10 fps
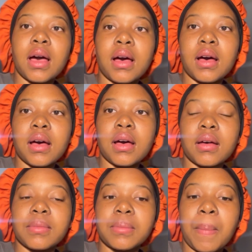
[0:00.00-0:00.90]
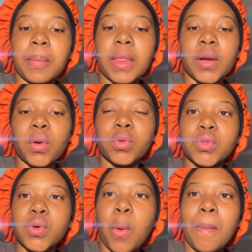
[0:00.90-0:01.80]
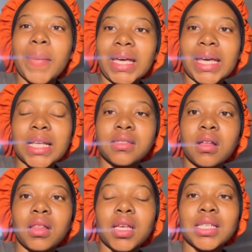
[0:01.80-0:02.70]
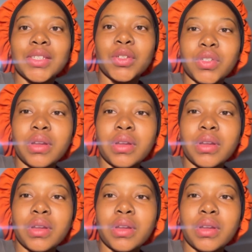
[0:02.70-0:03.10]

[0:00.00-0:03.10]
And also my kettle is